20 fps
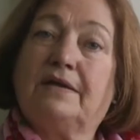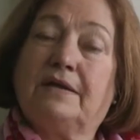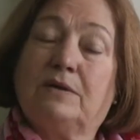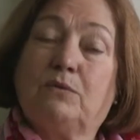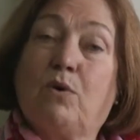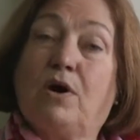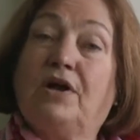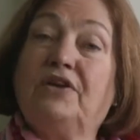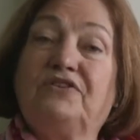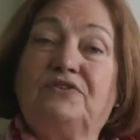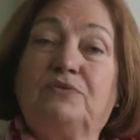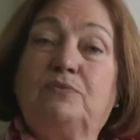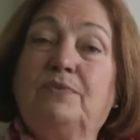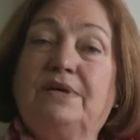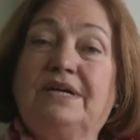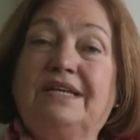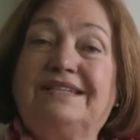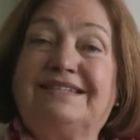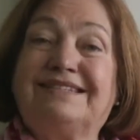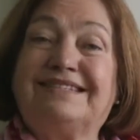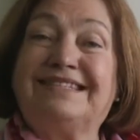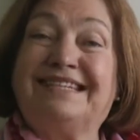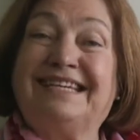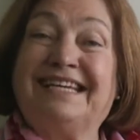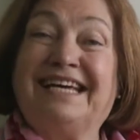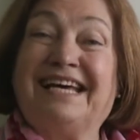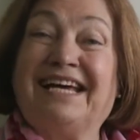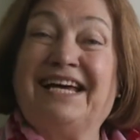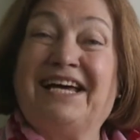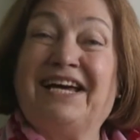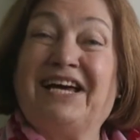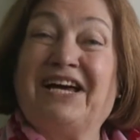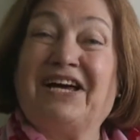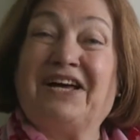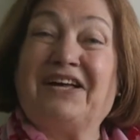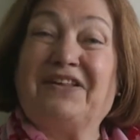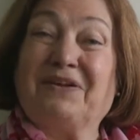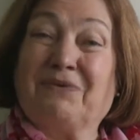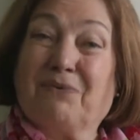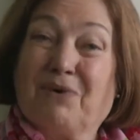and they want to
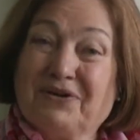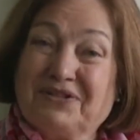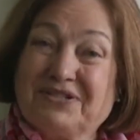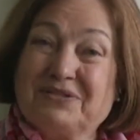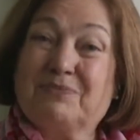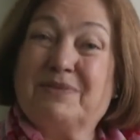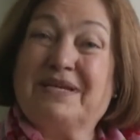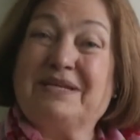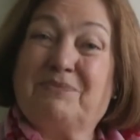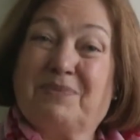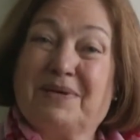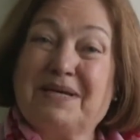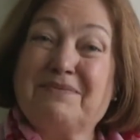meet